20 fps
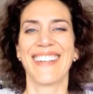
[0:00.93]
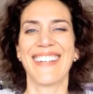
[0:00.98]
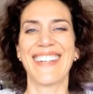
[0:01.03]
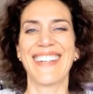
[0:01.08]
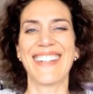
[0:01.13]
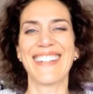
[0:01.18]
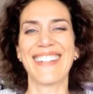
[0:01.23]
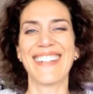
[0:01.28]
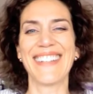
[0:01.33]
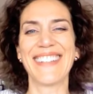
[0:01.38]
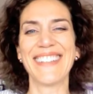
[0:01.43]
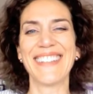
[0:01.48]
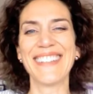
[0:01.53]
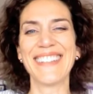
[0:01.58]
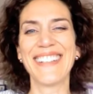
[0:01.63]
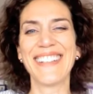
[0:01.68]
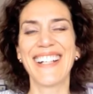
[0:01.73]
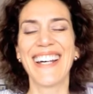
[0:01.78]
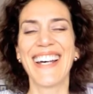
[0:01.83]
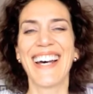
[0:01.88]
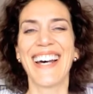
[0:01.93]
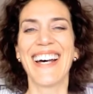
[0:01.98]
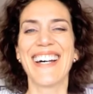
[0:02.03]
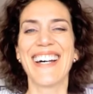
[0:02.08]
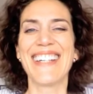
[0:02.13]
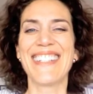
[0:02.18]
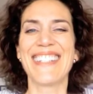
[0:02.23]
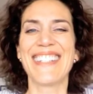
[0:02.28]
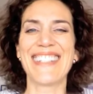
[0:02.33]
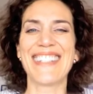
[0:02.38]
Hello.
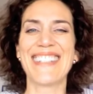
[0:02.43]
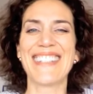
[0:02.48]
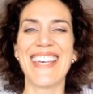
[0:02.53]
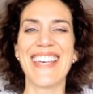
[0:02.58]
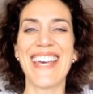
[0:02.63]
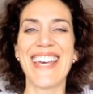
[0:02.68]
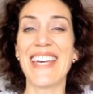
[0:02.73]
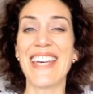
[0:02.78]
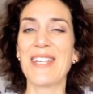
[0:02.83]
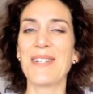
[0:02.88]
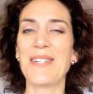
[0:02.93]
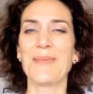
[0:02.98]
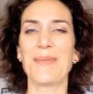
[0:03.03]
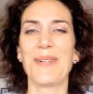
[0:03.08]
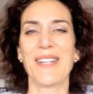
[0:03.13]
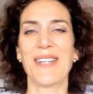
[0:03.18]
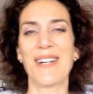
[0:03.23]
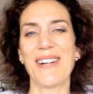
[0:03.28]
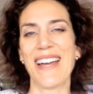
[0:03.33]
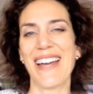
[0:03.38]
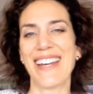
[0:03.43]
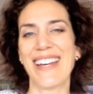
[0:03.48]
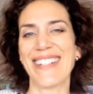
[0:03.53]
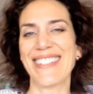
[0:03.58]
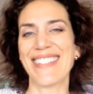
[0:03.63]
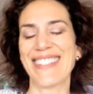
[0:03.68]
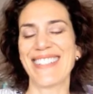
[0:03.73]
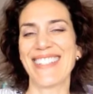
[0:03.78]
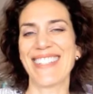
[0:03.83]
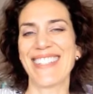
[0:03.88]
Today we are
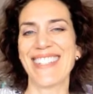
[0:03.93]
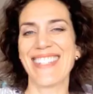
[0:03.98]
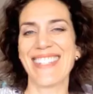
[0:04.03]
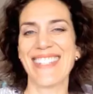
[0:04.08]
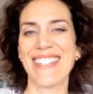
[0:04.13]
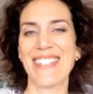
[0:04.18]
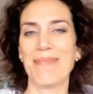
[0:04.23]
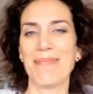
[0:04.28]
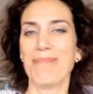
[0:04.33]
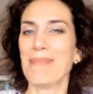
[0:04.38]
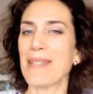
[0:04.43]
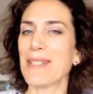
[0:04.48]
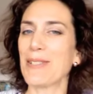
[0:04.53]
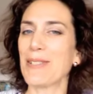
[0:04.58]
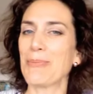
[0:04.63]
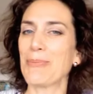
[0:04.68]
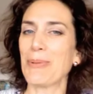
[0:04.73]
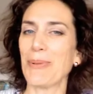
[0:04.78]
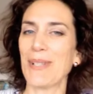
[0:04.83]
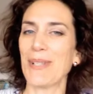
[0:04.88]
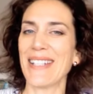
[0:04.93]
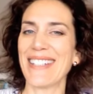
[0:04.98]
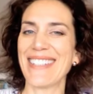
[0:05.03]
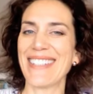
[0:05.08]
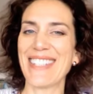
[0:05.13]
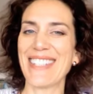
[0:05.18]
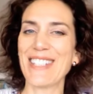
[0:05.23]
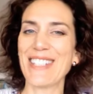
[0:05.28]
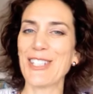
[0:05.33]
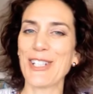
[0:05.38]
at the middle point,
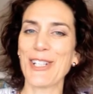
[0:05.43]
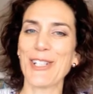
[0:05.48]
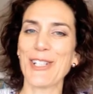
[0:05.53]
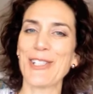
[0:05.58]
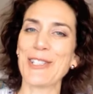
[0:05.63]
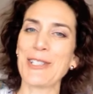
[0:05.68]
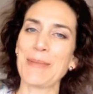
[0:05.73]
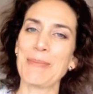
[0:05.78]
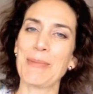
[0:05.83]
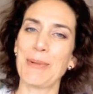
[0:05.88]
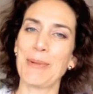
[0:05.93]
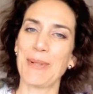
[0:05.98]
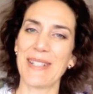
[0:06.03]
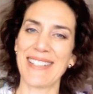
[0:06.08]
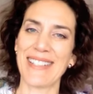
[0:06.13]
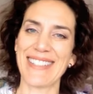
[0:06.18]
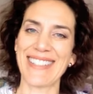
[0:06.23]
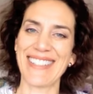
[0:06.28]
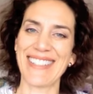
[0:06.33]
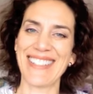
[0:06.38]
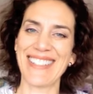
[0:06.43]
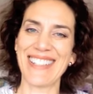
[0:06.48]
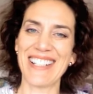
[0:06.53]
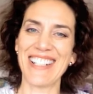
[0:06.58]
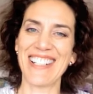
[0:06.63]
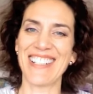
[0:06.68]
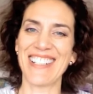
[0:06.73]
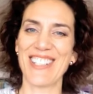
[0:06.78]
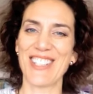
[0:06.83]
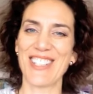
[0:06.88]
the turning point in
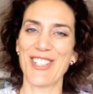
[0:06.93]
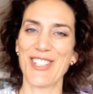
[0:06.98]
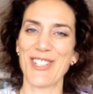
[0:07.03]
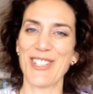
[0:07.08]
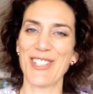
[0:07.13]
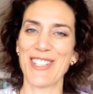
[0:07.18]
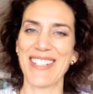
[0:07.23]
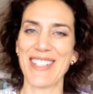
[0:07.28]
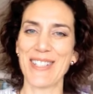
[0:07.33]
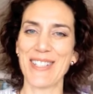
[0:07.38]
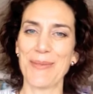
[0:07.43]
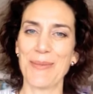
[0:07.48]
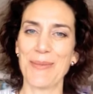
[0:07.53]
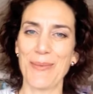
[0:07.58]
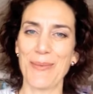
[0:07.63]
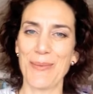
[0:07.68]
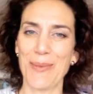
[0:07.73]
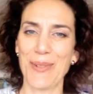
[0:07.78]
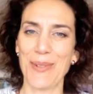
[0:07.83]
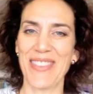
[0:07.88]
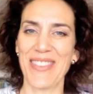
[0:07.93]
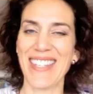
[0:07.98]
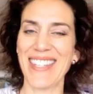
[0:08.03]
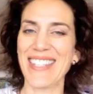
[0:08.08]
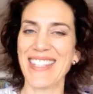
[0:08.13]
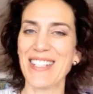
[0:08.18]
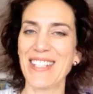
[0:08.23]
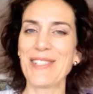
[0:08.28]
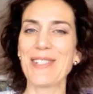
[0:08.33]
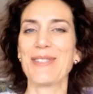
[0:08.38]
our journey with the
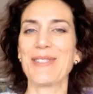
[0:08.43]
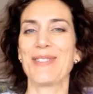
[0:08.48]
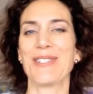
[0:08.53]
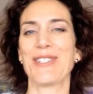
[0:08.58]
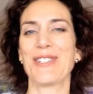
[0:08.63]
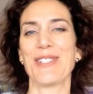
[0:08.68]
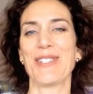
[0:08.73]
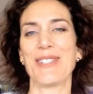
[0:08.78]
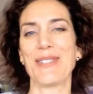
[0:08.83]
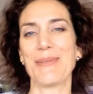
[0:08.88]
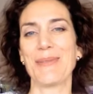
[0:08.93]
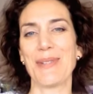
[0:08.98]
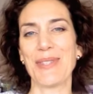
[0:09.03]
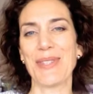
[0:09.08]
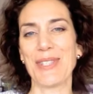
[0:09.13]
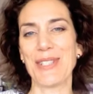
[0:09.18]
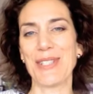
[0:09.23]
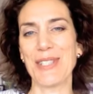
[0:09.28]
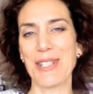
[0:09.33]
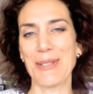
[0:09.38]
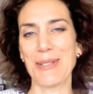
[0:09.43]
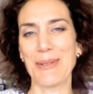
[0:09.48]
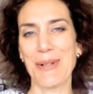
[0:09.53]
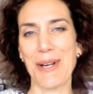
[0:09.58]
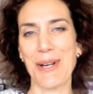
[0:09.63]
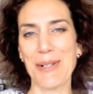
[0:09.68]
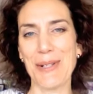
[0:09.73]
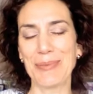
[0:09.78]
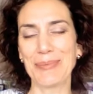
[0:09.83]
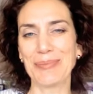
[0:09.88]
hero's journey with the
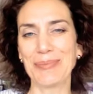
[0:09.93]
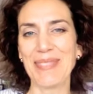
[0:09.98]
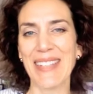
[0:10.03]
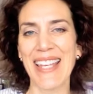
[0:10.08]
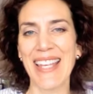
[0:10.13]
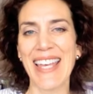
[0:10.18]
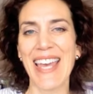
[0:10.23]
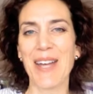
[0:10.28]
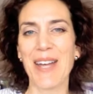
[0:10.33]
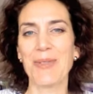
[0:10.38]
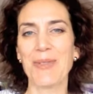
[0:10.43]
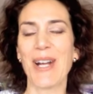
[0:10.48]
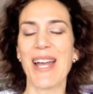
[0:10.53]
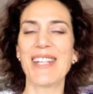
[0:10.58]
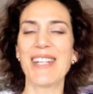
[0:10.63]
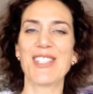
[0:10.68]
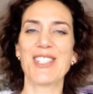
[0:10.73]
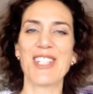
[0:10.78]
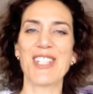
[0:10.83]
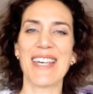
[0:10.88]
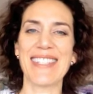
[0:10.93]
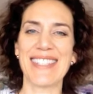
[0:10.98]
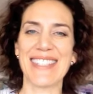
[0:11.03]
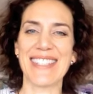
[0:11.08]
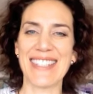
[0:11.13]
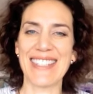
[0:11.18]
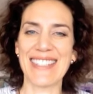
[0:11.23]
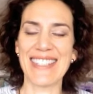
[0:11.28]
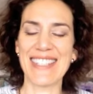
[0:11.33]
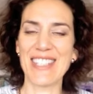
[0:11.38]
tarot. We're at
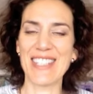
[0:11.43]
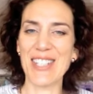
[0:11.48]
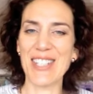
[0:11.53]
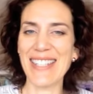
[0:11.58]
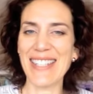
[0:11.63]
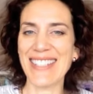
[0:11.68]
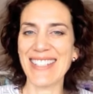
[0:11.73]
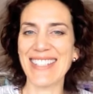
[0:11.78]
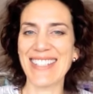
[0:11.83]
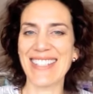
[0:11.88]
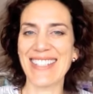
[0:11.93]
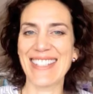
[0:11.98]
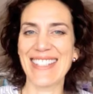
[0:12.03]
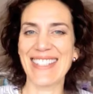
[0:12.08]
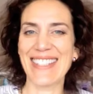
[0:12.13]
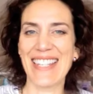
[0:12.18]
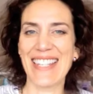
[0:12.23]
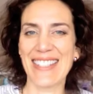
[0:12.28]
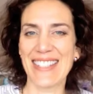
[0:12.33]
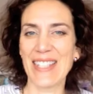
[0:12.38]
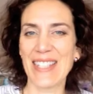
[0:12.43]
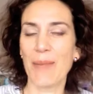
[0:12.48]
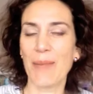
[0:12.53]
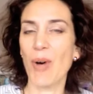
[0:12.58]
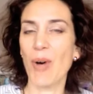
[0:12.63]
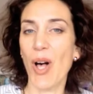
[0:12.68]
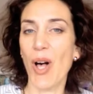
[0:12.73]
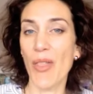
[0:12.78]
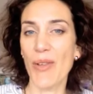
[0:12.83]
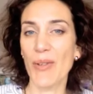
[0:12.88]
justice, and justice is,
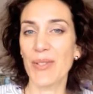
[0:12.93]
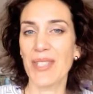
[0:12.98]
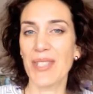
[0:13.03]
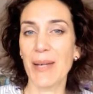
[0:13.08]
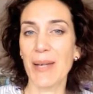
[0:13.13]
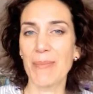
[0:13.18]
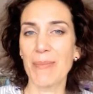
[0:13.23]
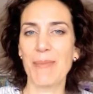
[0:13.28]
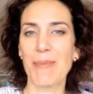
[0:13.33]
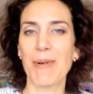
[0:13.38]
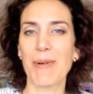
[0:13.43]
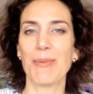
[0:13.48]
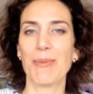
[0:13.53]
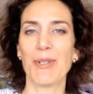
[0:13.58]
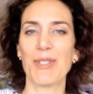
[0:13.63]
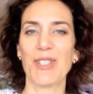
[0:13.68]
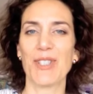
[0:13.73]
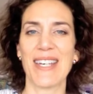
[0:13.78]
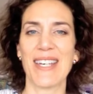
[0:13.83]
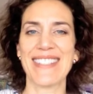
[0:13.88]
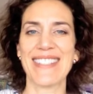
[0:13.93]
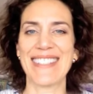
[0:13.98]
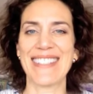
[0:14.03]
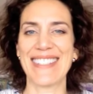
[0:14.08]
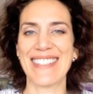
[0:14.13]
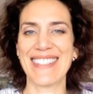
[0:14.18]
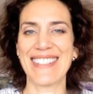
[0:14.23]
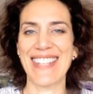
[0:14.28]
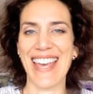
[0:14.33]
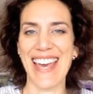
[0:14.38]
although some people put
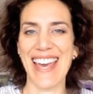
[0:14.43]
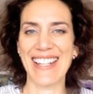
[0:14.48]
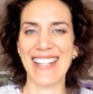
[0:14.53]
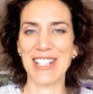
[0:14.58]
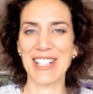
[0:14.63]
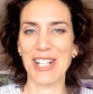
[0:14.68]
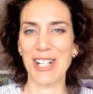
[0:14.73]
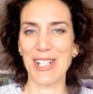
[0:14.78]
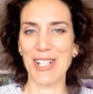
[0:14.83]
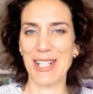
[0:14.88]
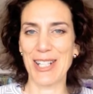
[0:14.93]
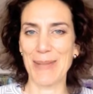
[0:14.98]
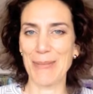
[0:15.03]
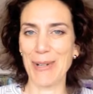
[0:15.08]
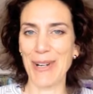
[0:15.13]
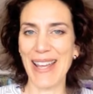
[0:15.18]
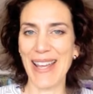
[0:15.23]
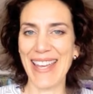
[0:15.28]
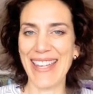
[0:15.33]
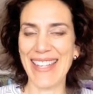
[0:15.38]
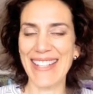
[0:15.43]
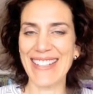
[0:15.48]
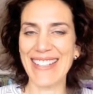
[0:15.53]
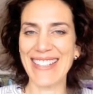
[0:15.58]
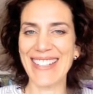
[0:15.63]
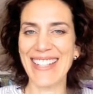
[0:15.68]
justice at card number 8,